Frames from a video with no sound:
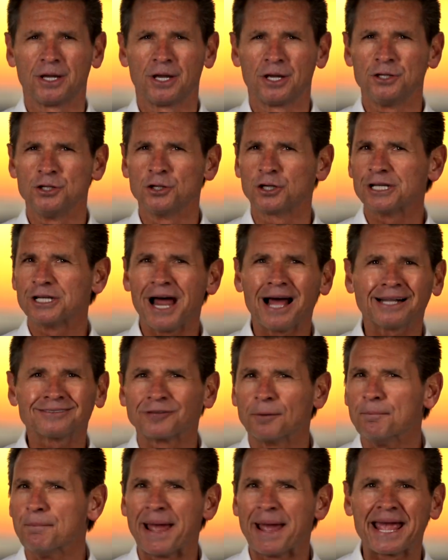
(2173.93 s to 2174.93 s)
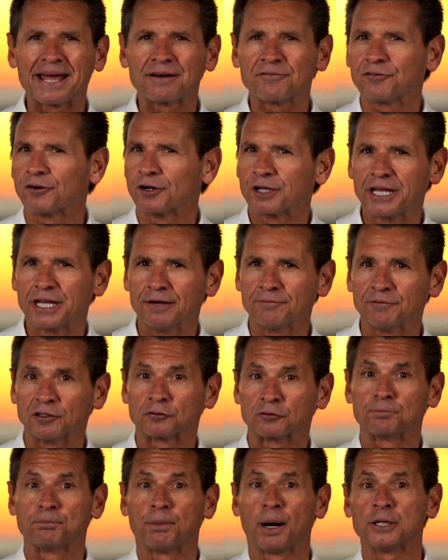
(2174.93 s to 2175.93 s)
You cannot demand
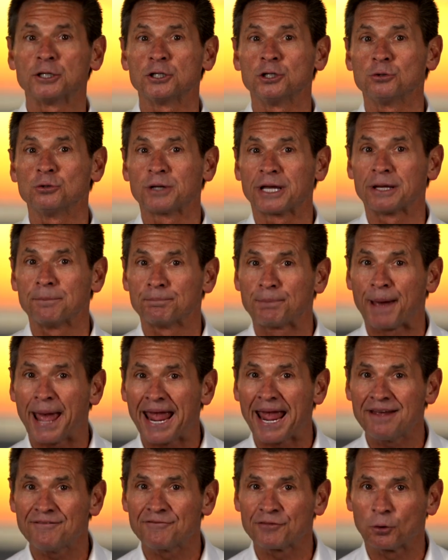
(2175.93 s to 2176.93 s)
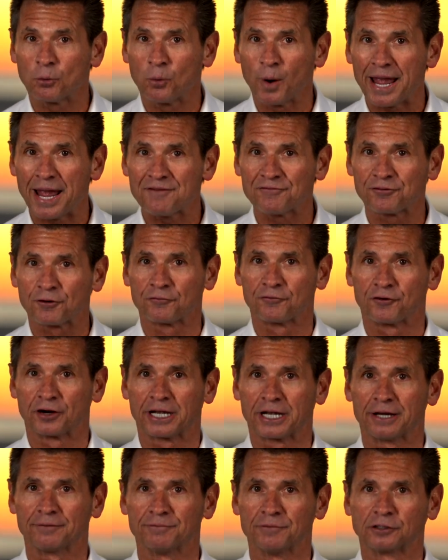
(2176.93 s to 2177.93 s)
forgiveness, but you can pave the way for
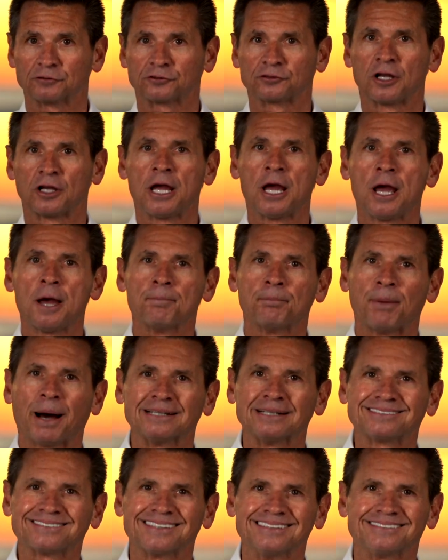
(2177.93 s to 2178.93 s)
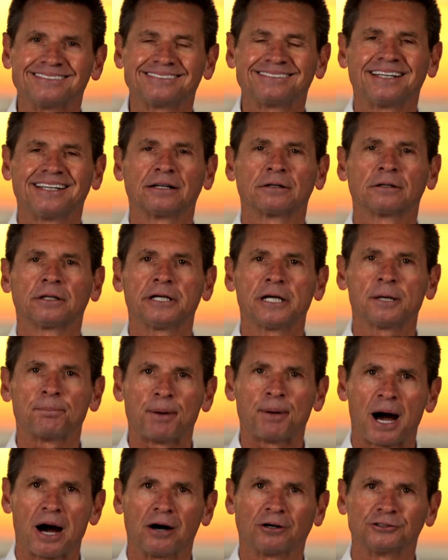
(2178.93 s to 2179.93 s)
forgiveness by sincerely
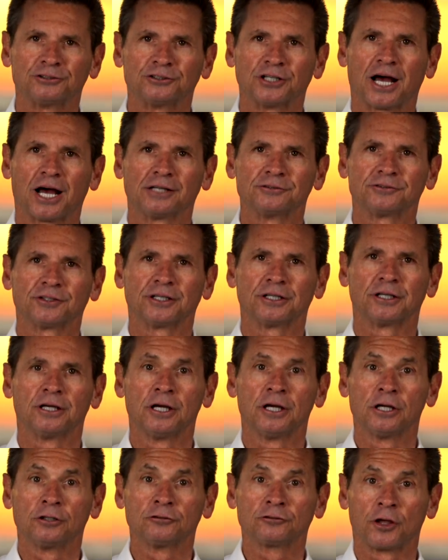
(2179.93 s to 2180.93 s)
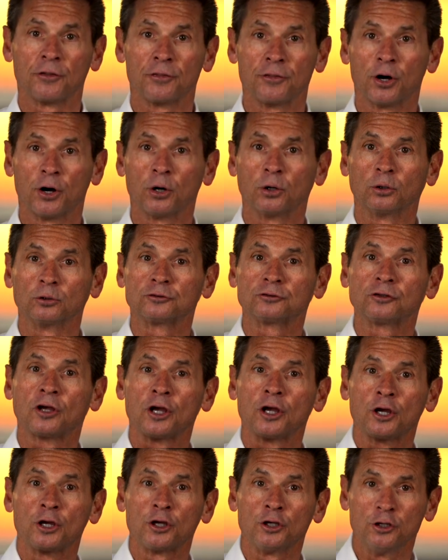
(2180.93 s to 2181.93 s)
apologizing to those
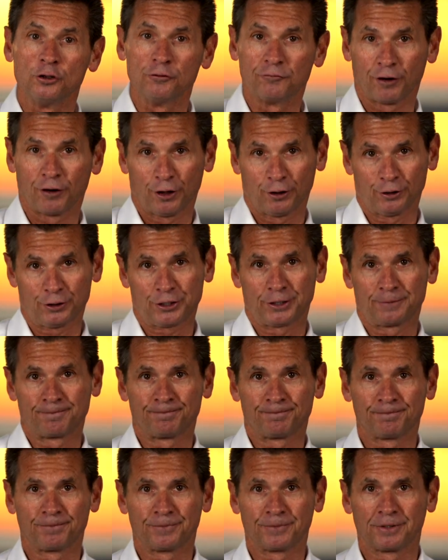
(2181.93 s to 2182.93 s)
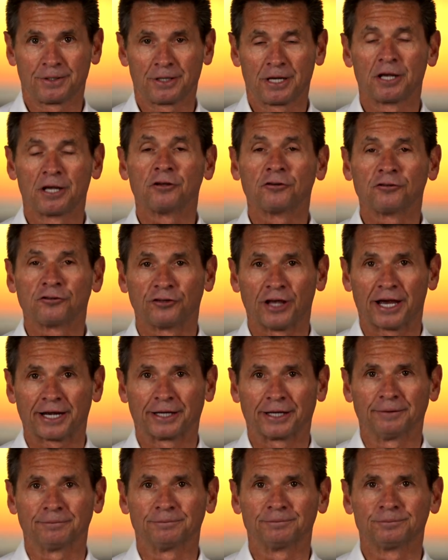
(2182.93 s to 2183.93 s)
you've hurt.
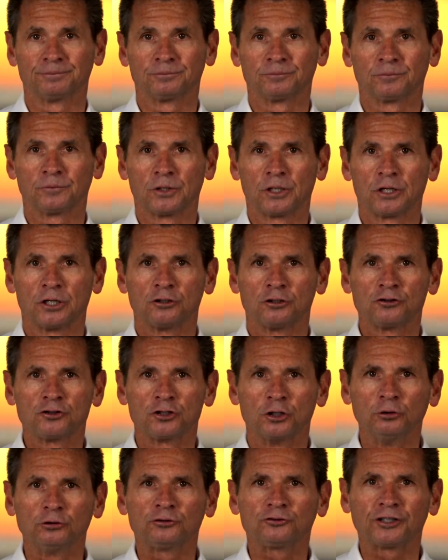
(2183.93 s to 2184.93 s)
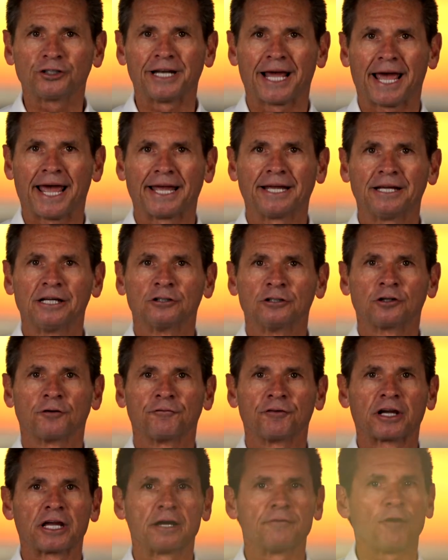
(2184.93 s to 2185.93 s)
Second, choose today to
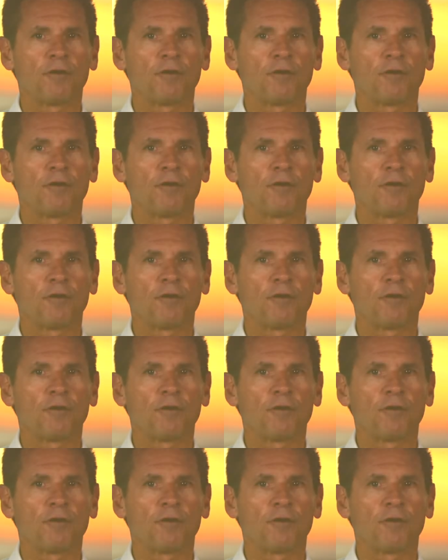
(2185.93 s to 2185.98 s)
forgive